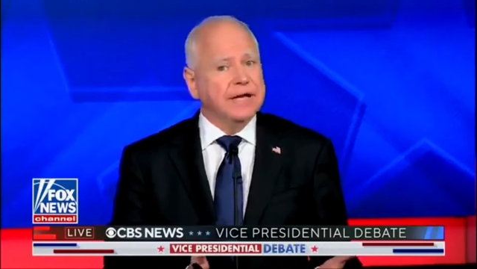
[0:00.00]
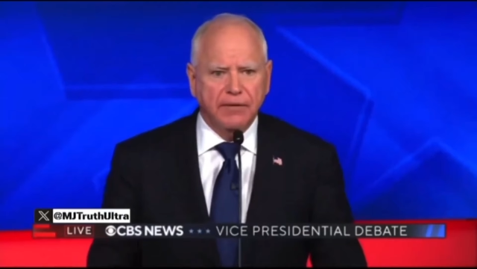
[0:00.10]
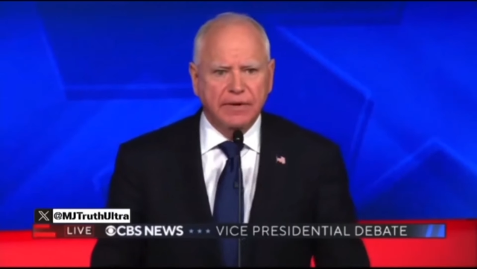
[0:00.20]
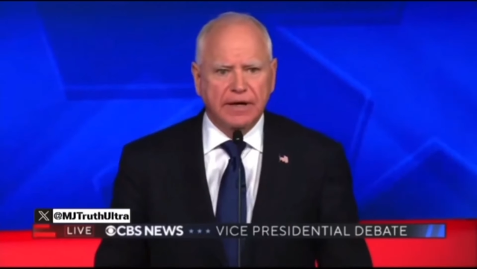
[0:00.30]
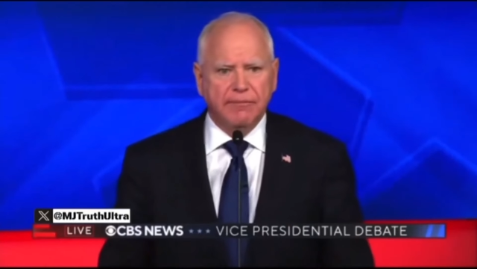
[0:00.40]
So
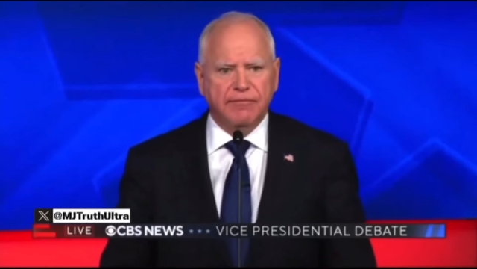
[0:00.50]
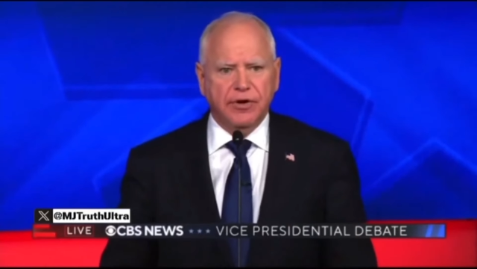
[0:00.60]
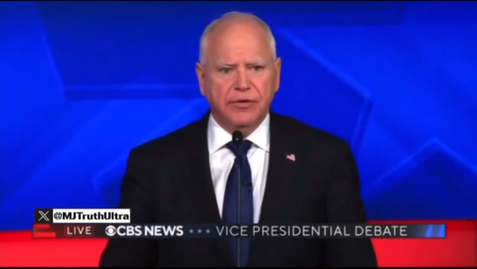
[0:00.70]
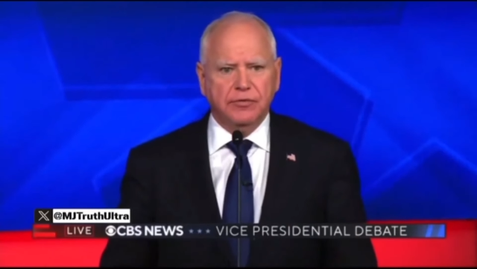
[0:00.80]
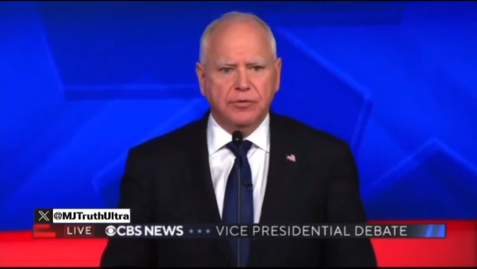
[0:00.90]
I've become
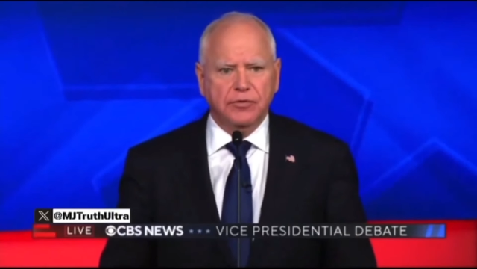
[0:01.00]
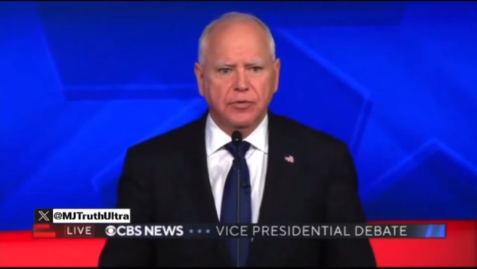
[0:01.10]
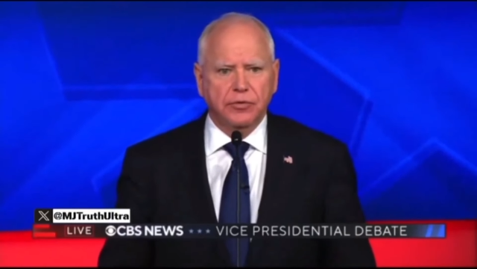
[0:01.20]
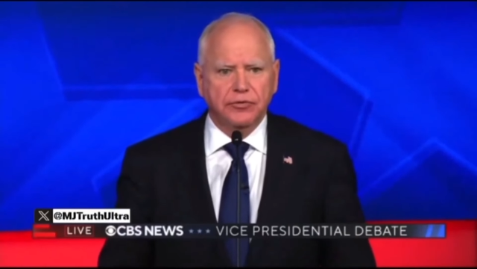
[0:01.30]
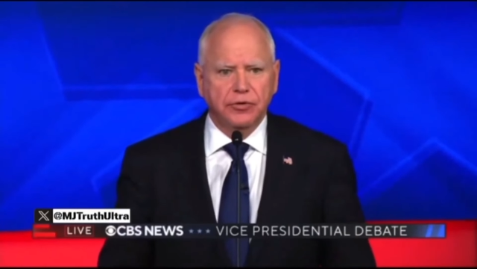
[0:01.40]
friends with
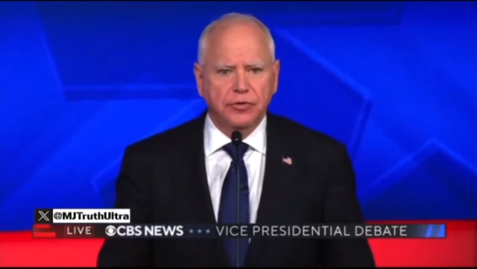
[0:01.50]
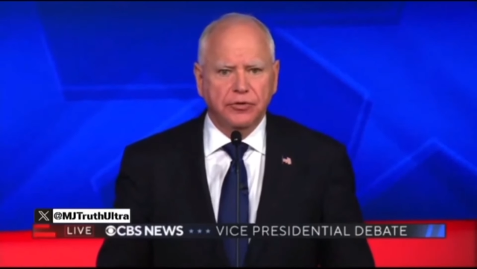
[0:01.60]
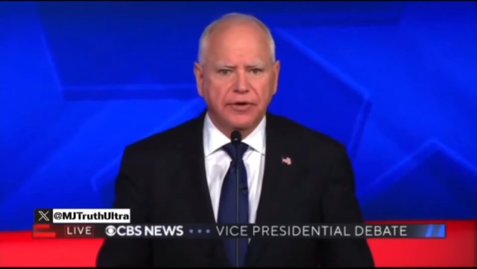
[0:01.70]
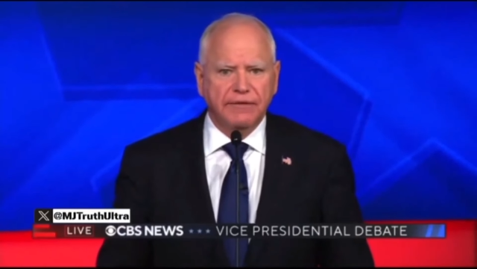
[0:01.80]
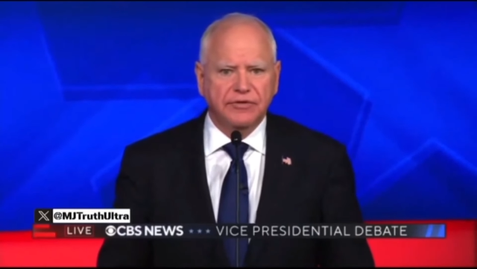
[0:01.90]
school
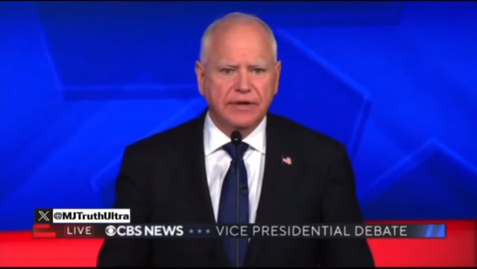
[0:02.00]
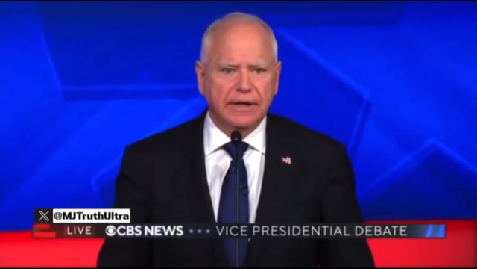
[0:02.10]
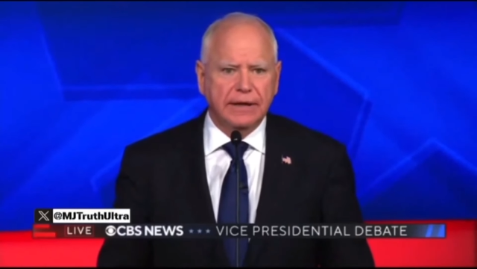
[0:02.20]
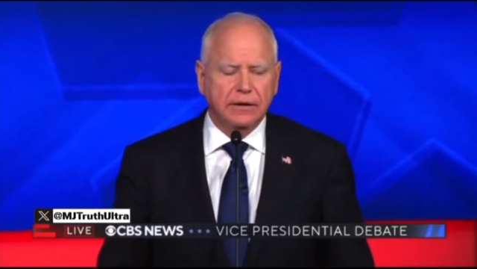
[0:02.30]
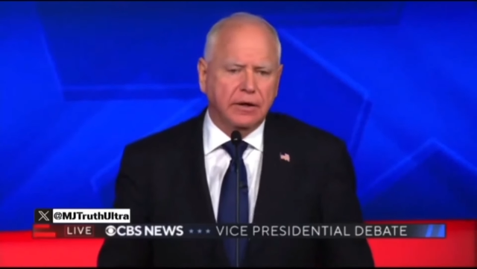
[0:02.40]
shooters. I've seen it.